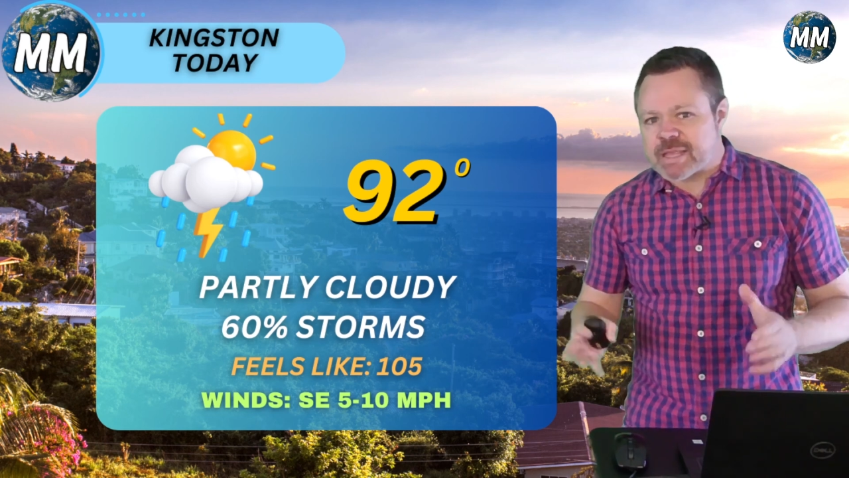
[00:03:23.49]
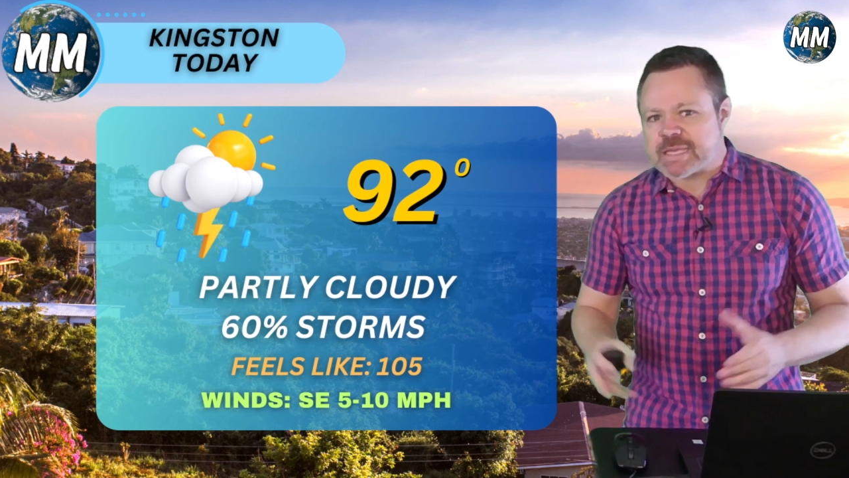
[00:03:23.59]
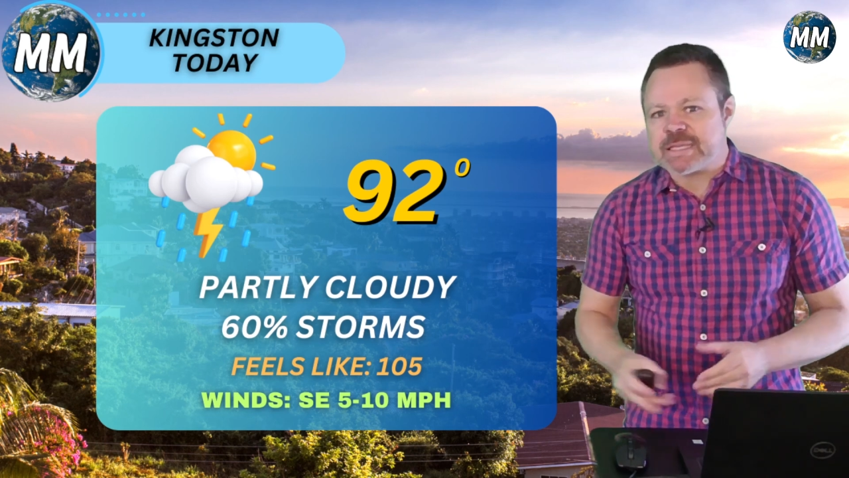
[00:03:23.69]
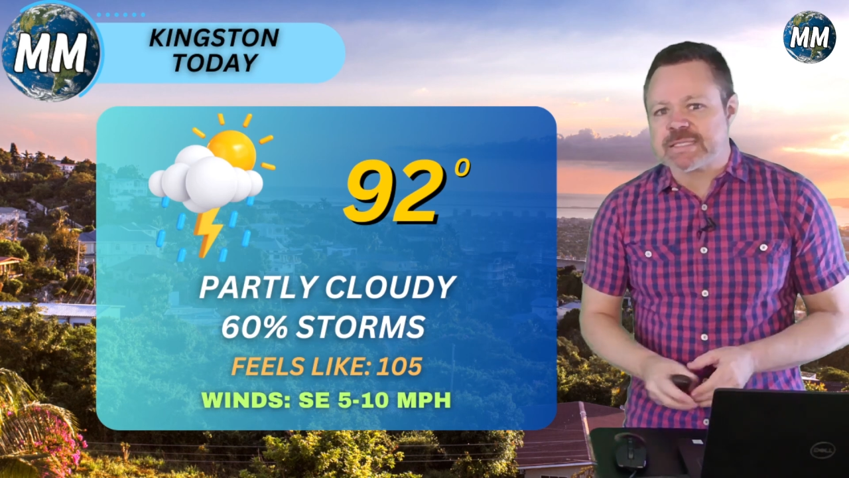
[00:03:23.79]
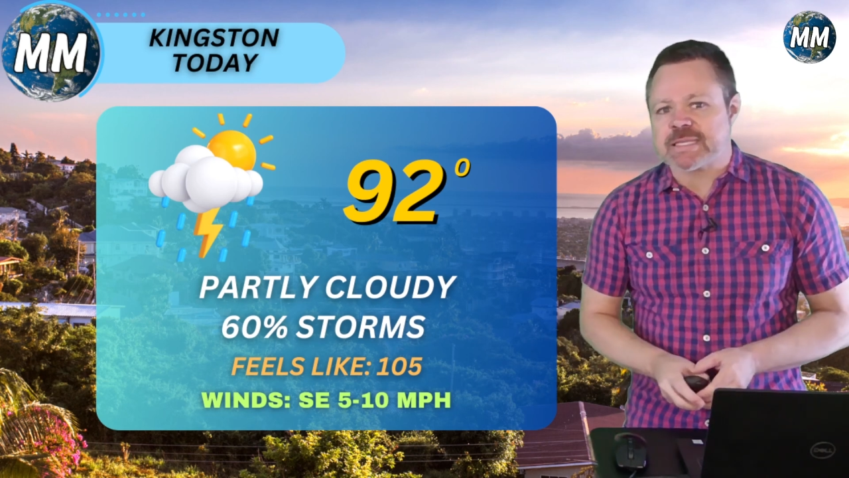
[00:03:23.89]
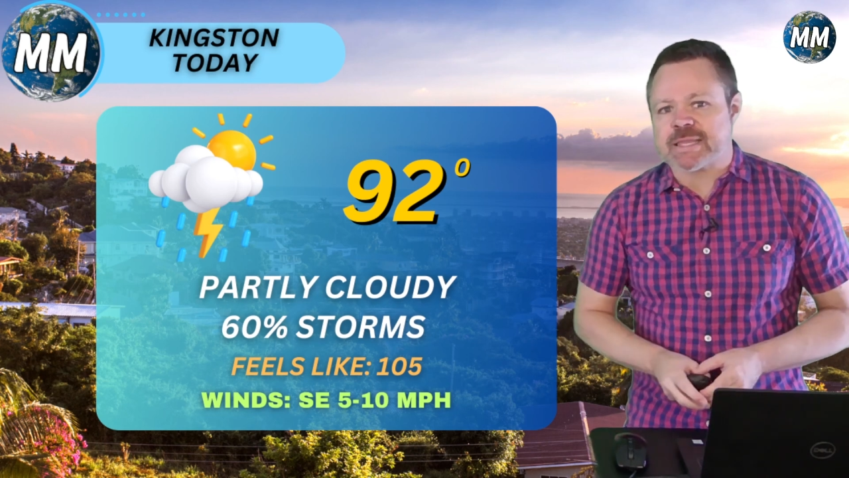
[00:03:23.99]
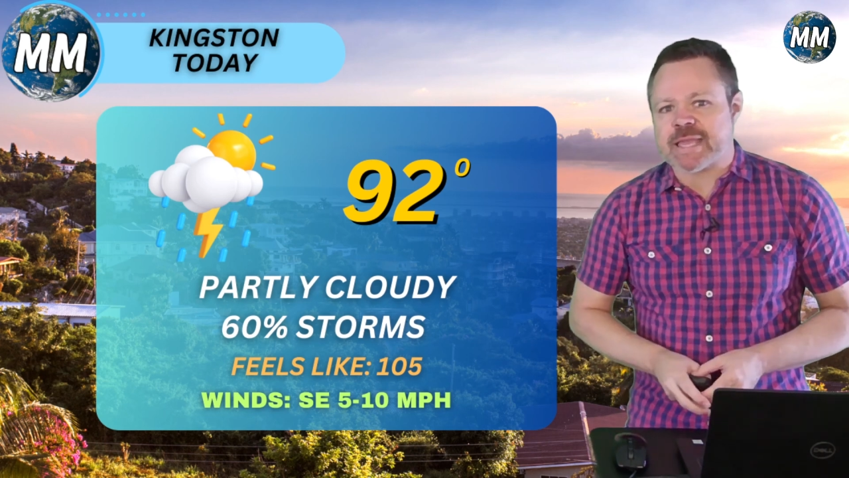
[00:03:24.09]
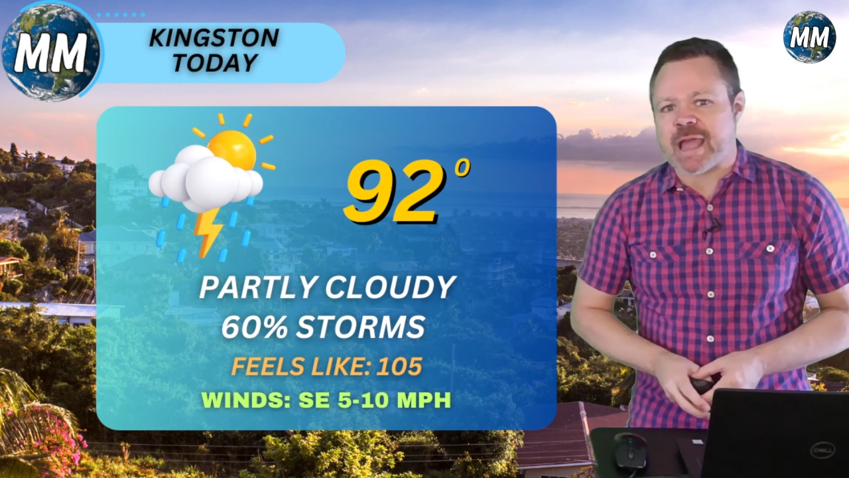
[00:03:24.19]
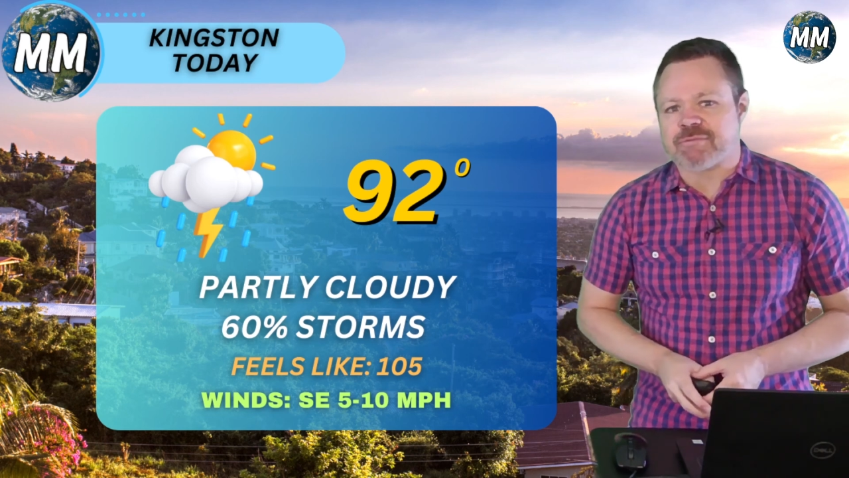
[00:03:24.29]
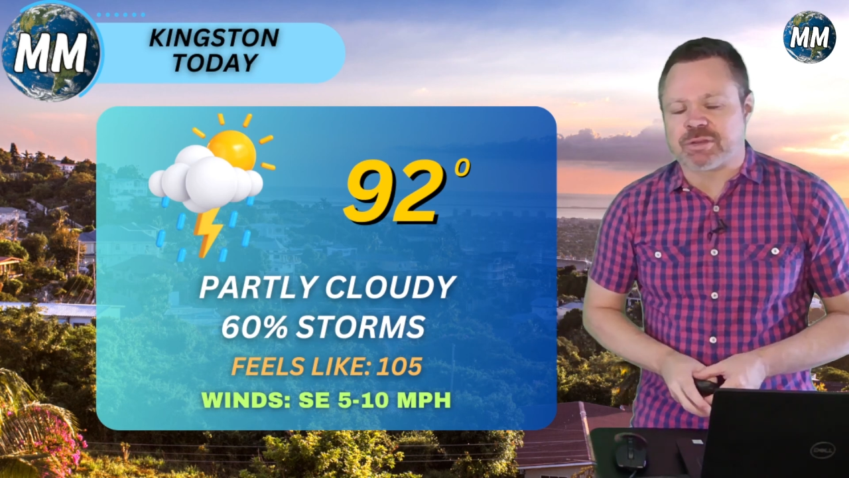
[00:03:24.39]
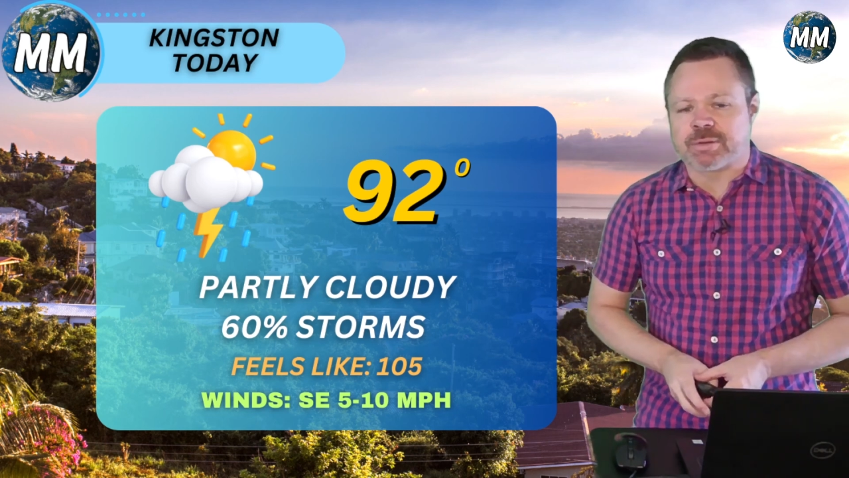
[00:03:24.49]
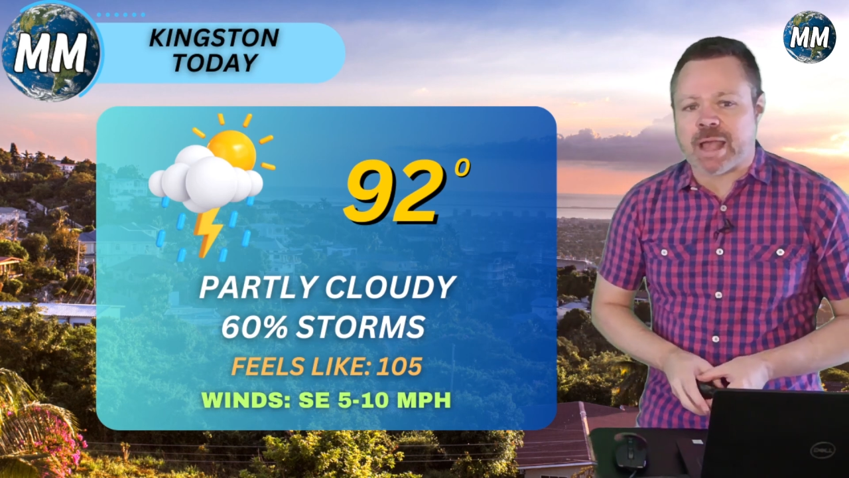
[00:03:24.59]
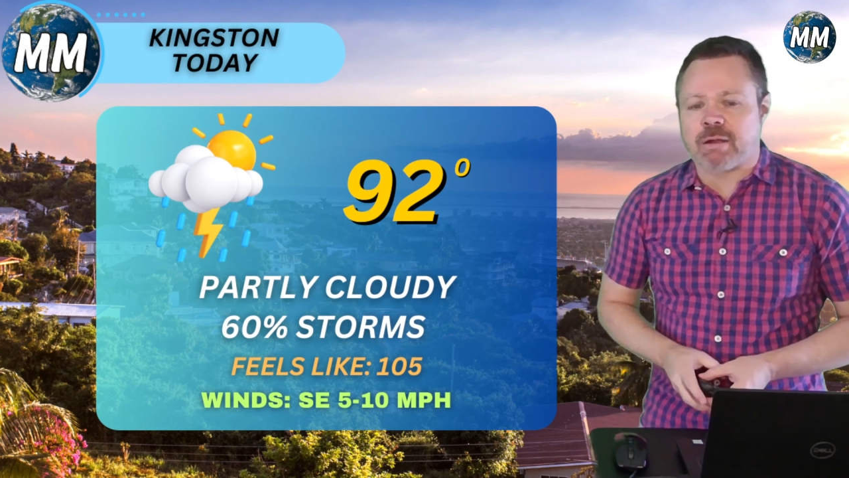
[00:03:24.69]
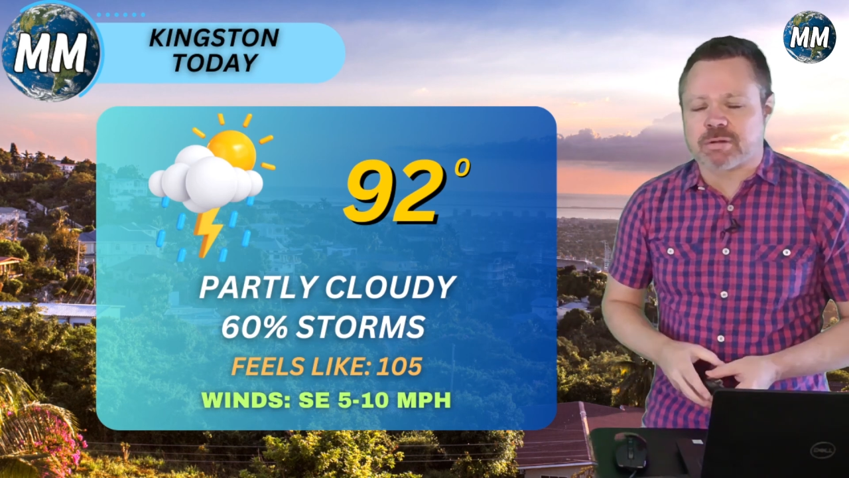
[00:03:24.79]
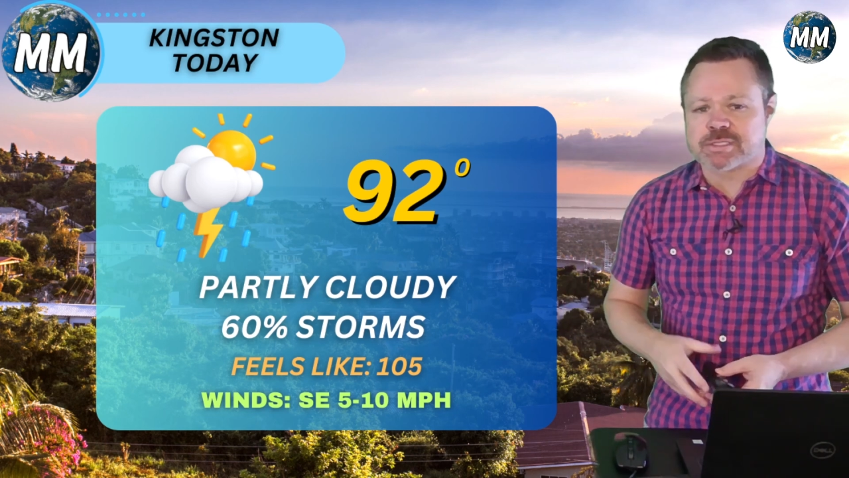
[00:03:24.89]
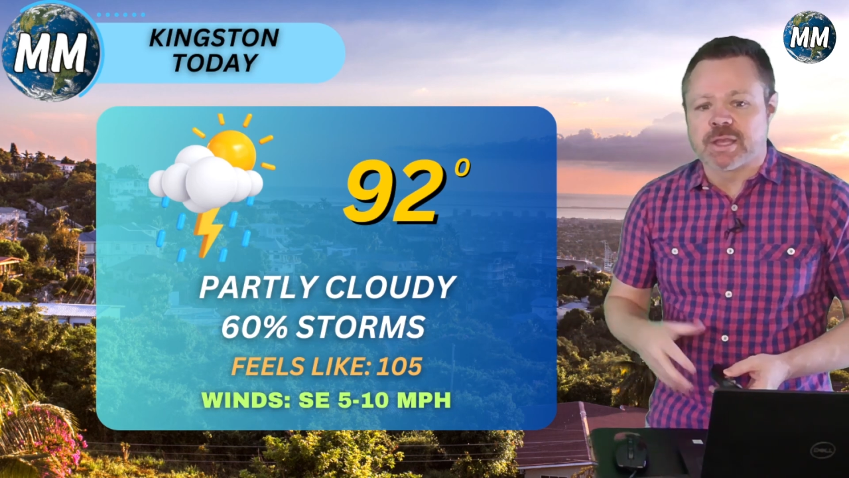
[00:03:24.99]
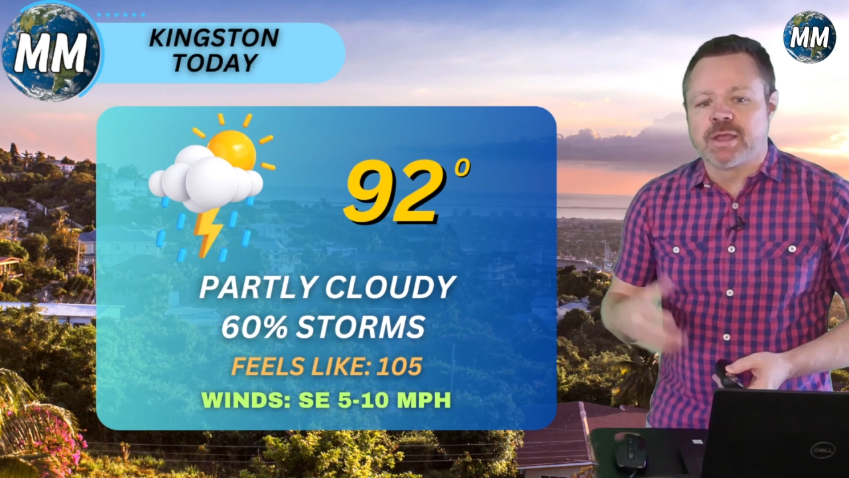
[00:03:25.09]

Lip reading: easy in the afternoon hours.